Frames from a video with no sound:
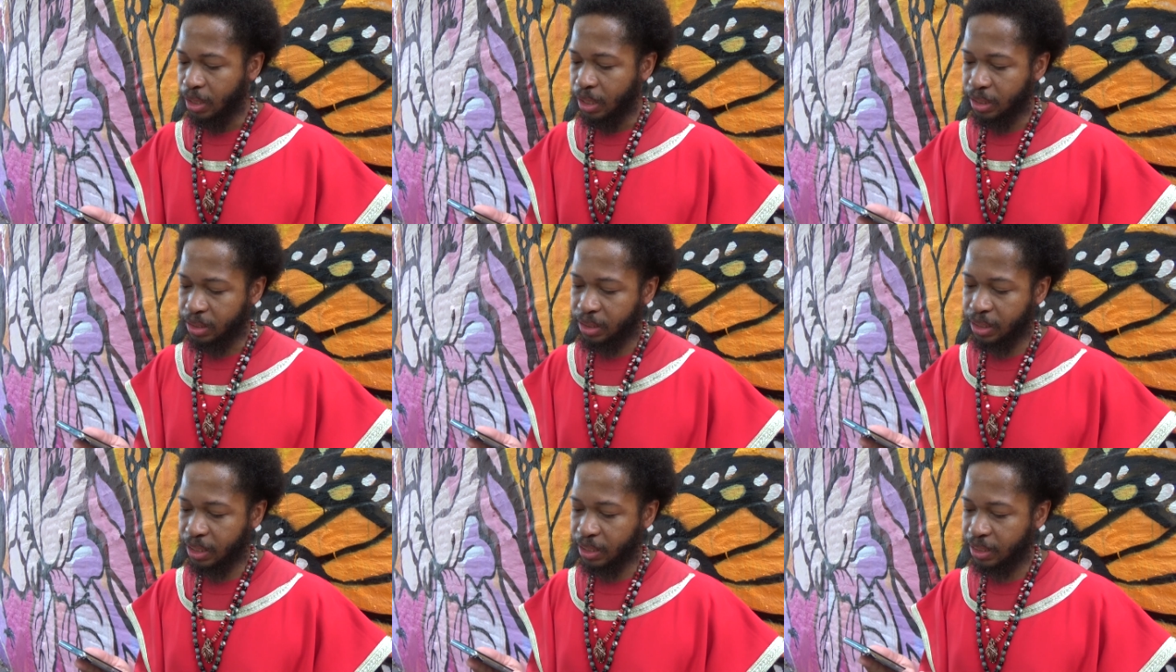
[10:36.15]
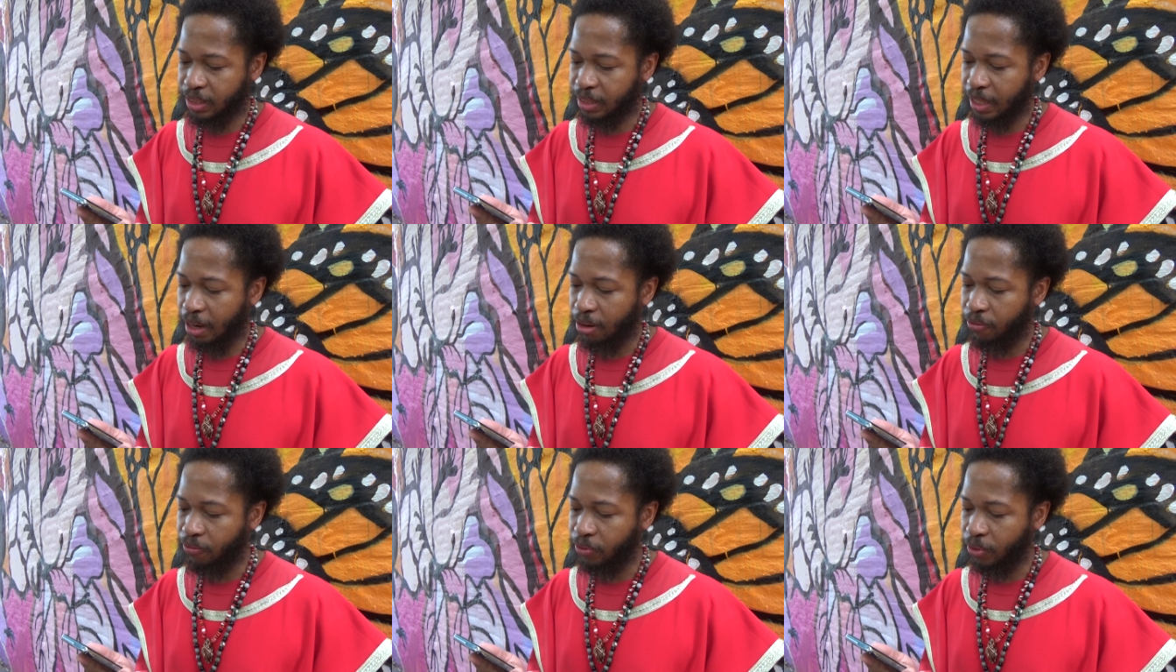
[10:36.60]
It says
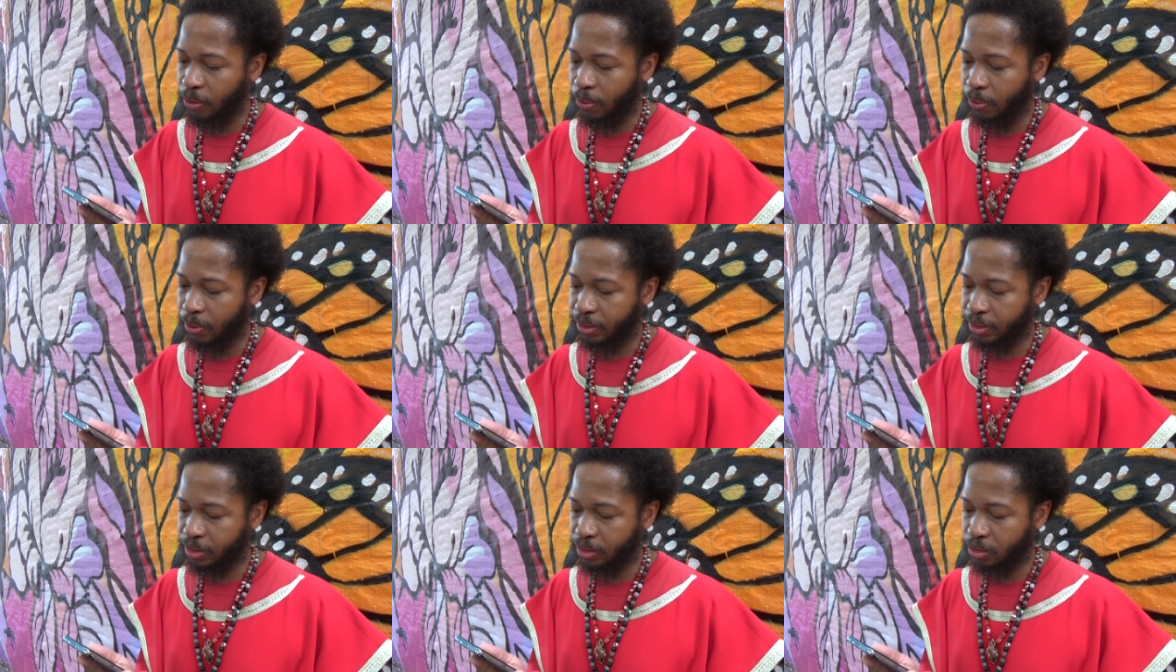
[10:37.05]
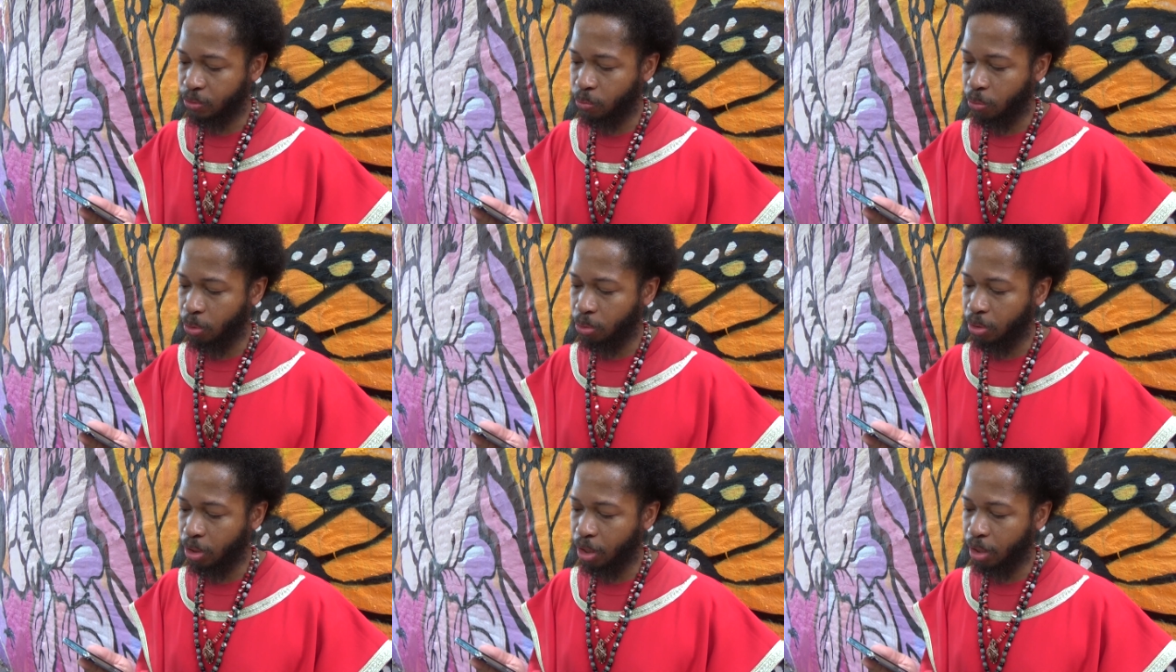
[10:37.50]
South Floridians
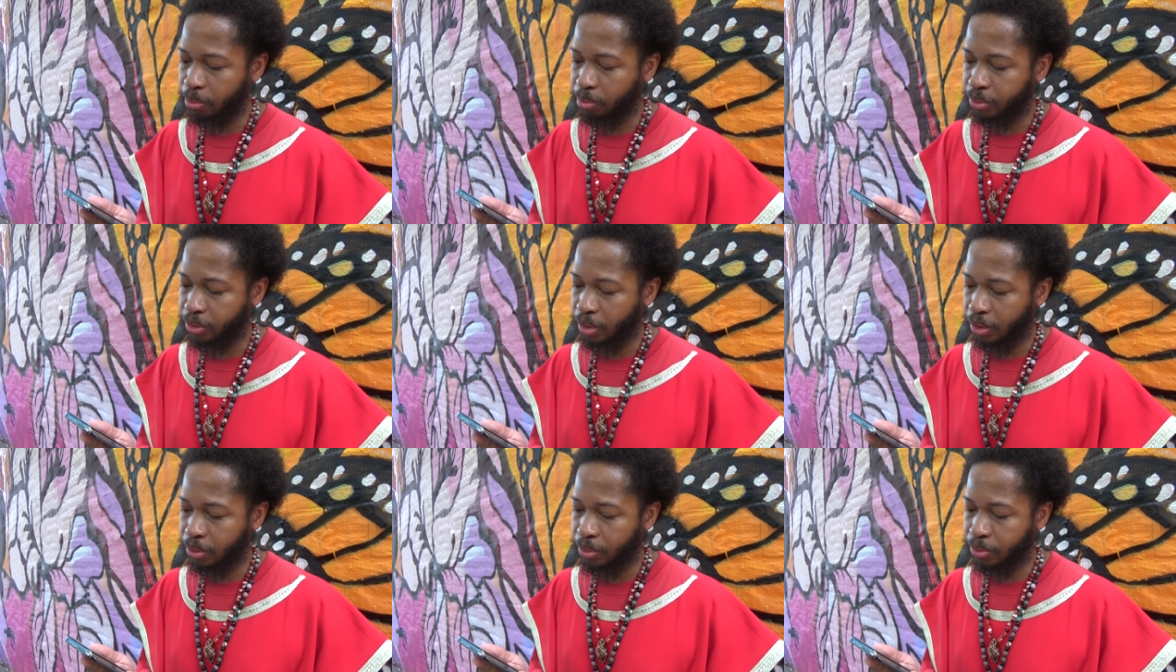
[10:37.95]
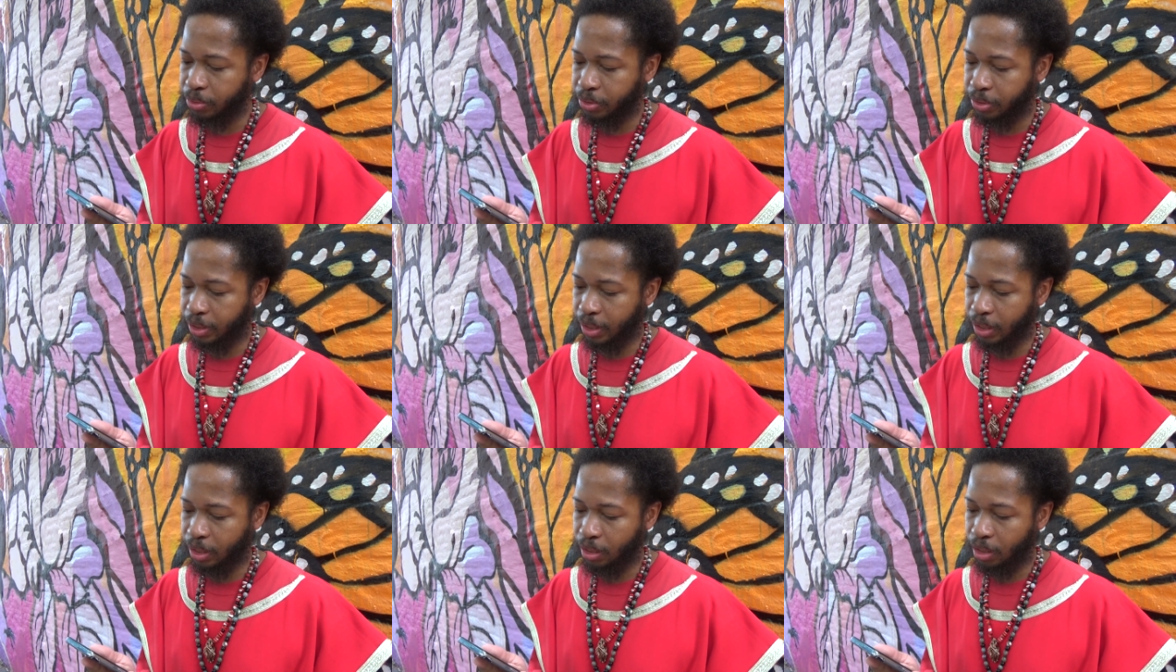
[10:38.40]
woke up
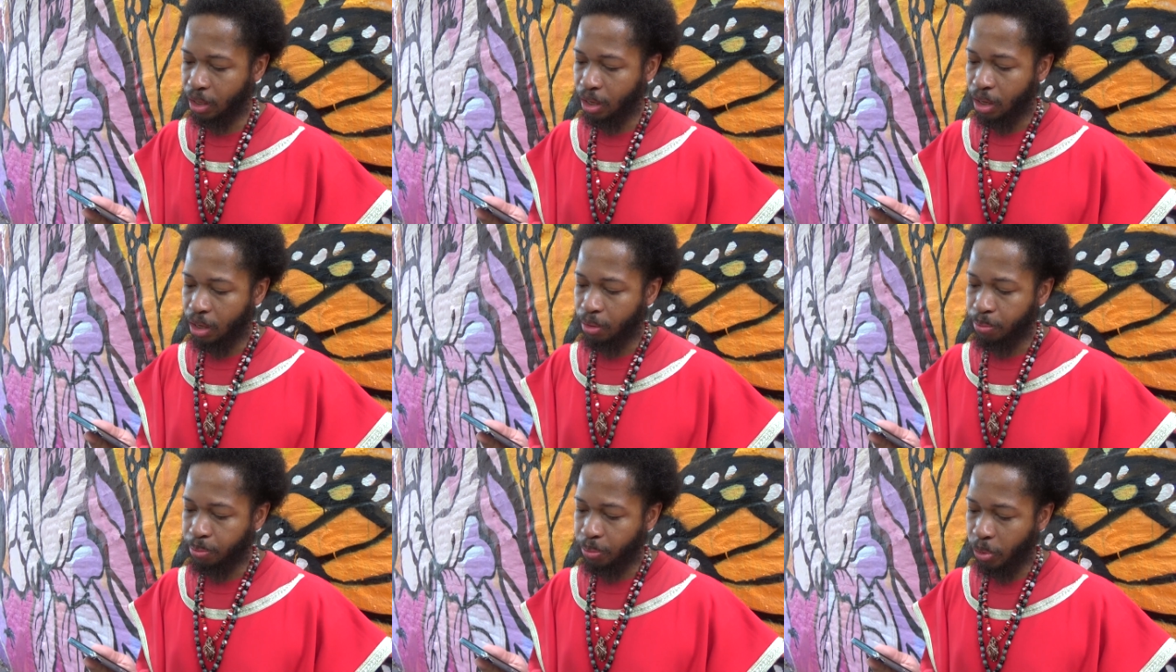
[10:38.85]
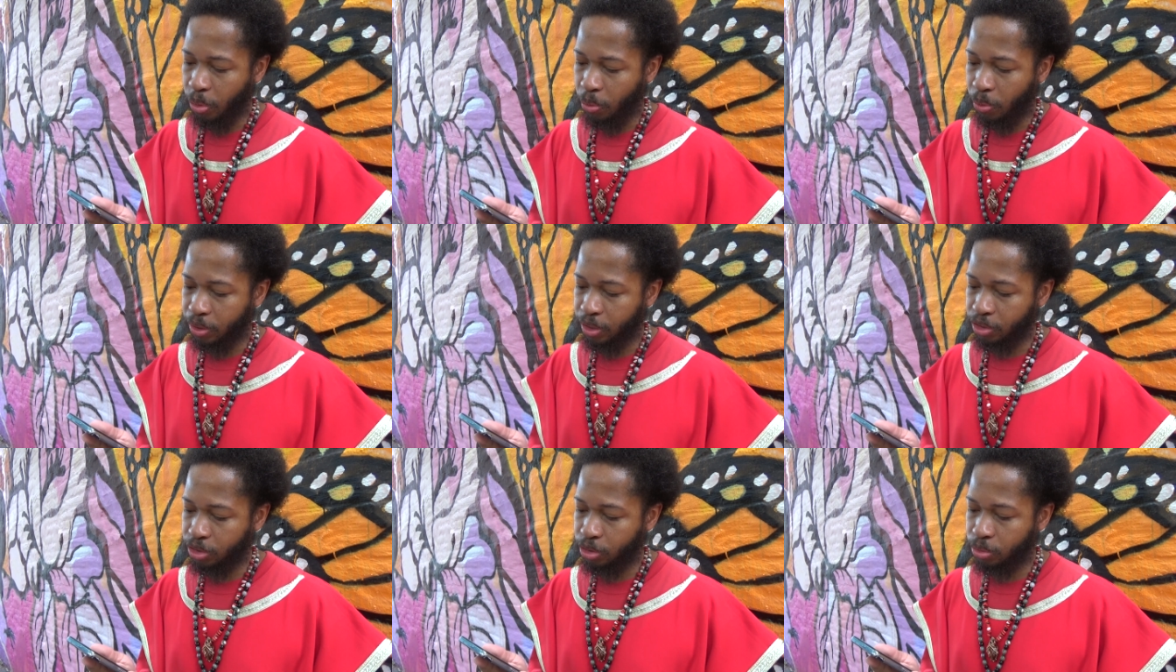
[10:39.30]
Thursday
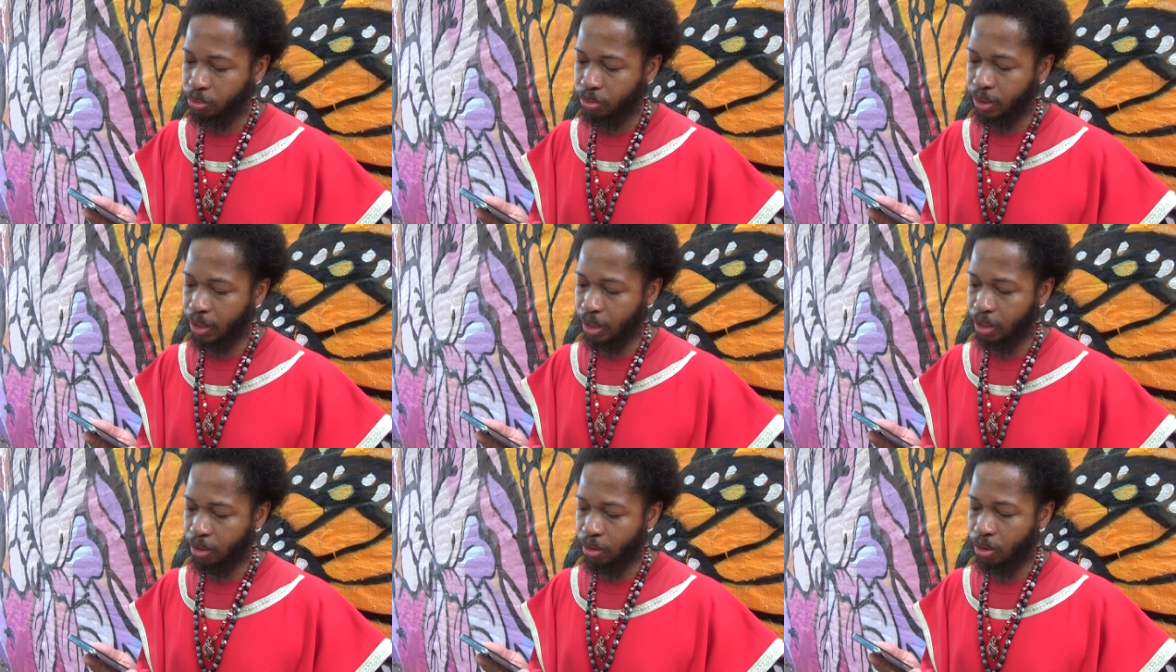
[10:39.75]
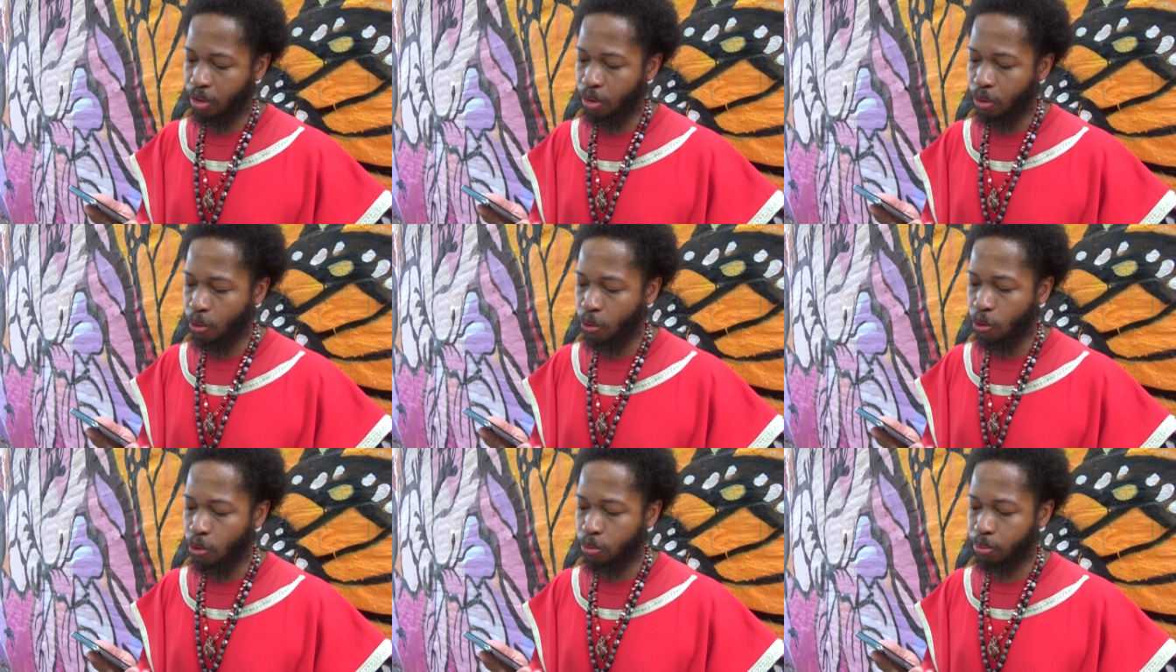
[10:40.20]
morning to their
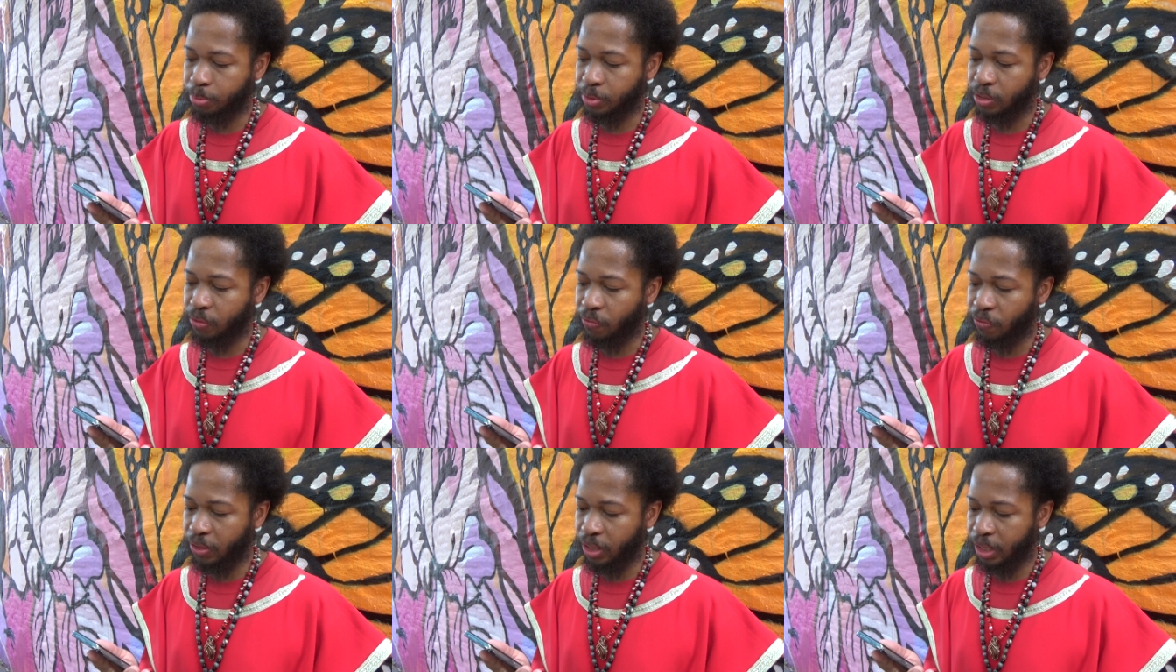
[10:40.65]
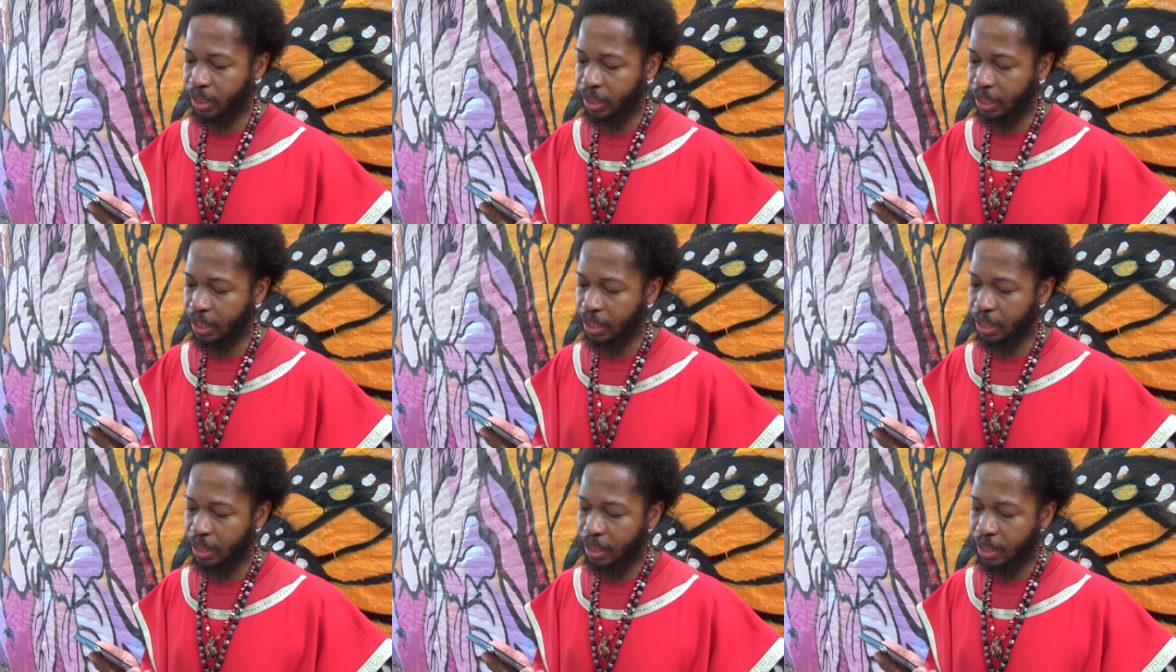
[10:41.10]
homes
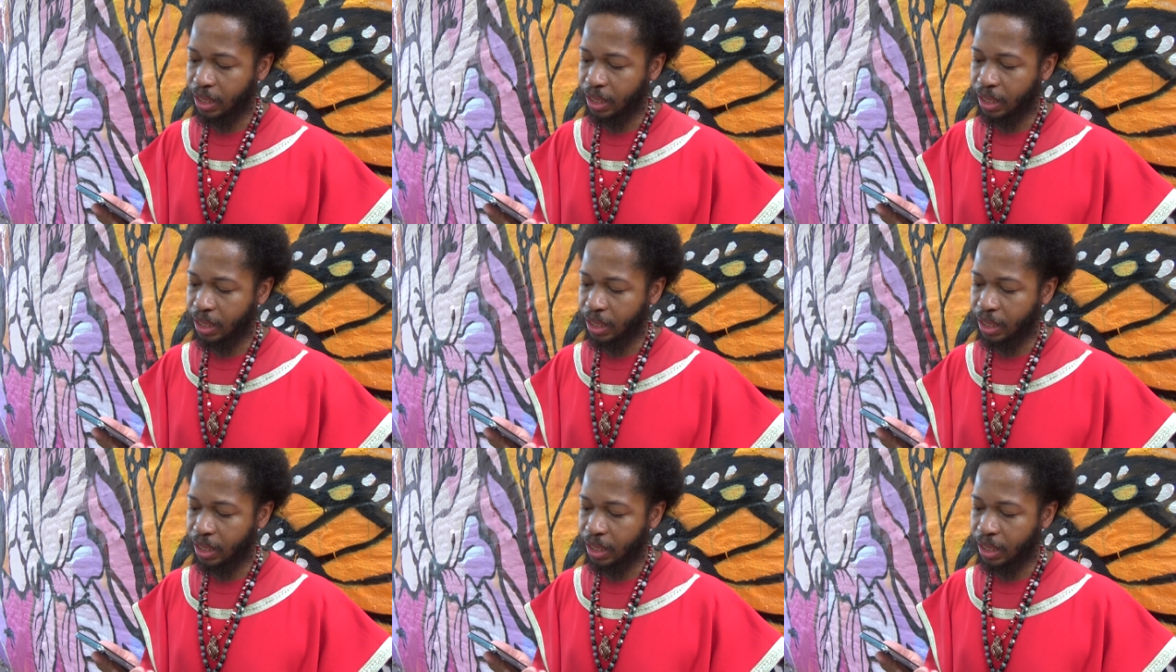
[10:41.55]
flooded,